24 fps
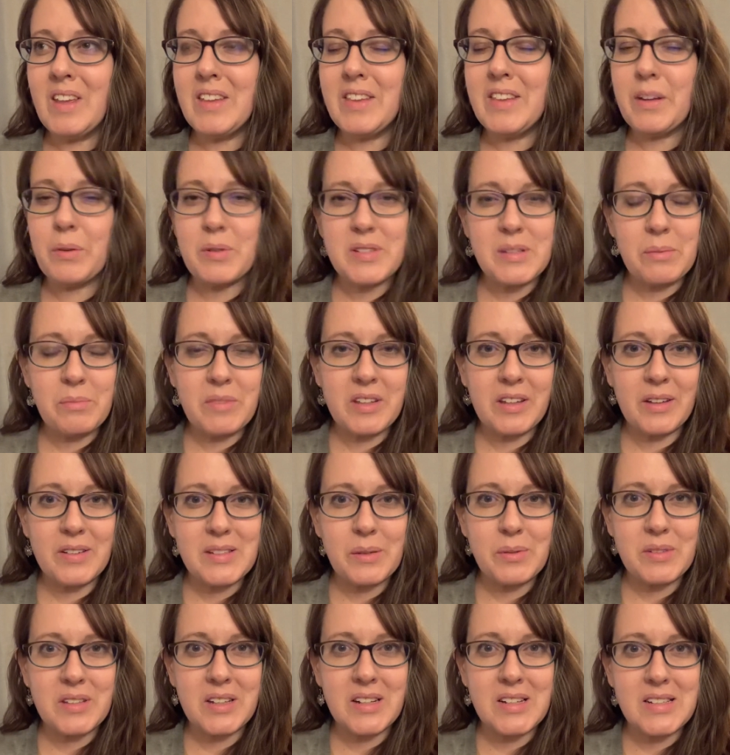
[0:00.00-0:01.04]
was something else I
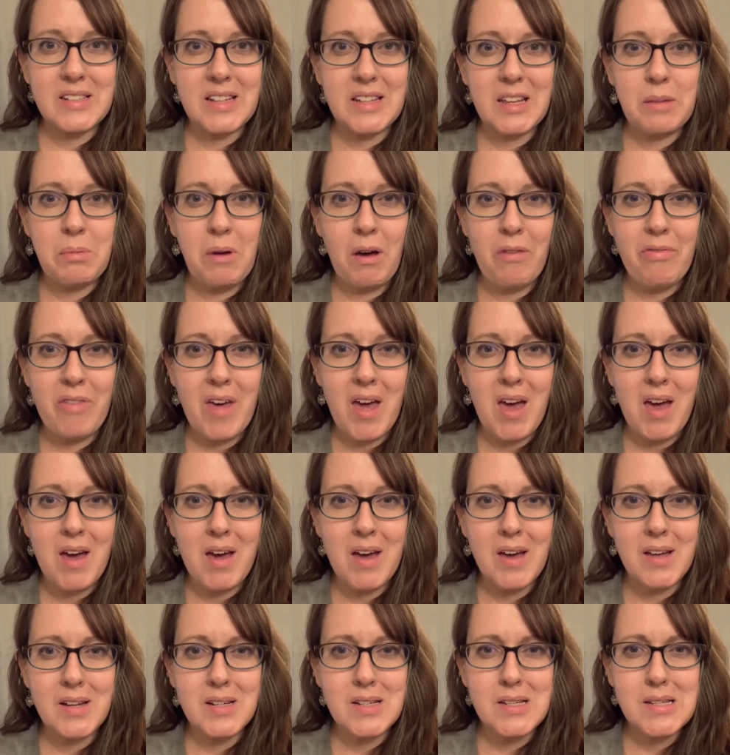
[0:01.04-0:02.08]
was going to say about
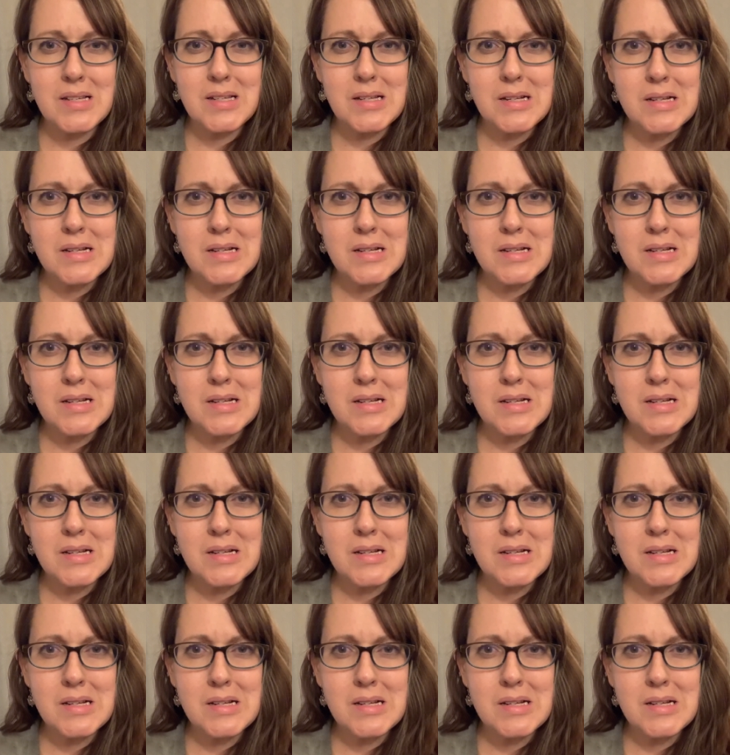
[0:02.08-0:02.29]
that.